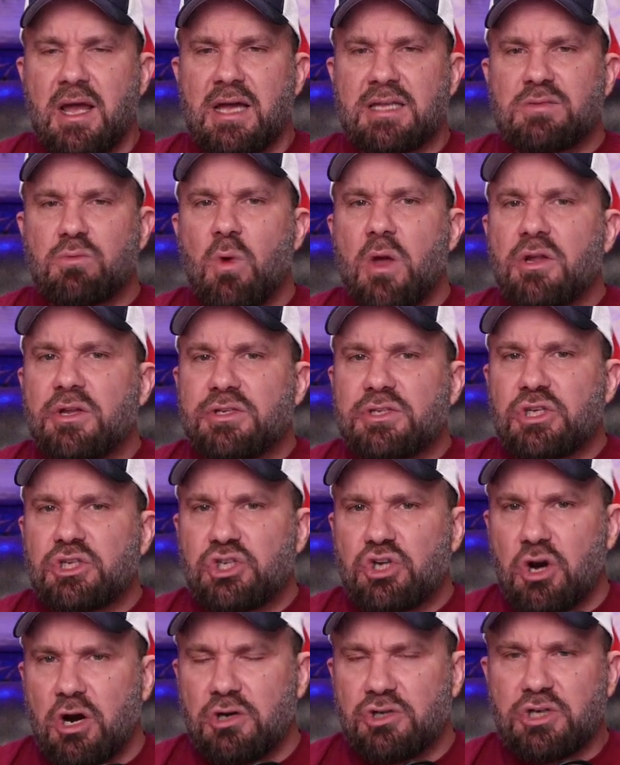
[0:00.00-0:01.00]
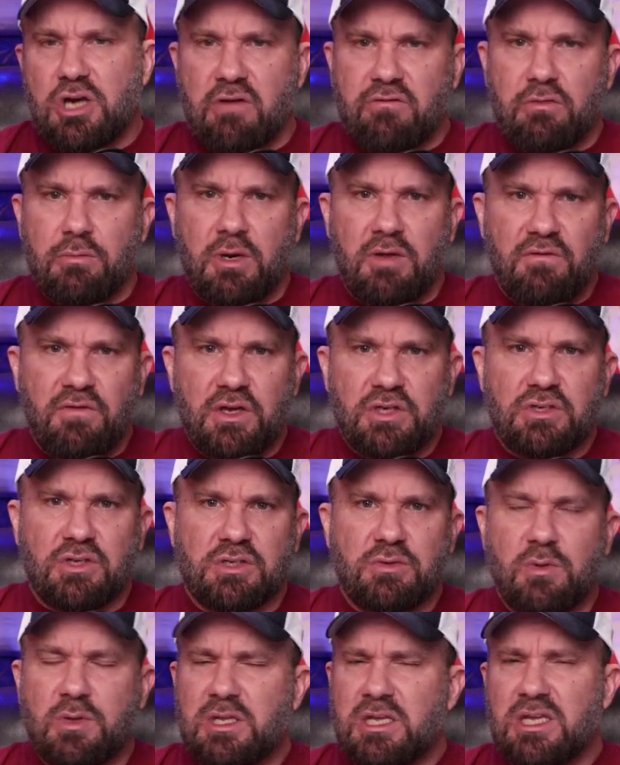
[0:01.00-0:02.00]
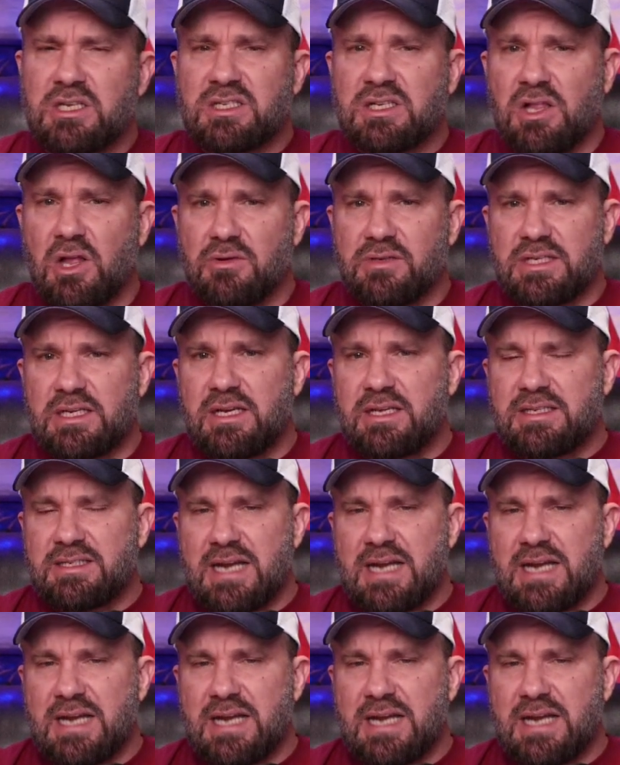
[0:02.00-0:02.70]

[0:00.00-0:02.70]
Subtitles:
as well as to charge government officials with disclosing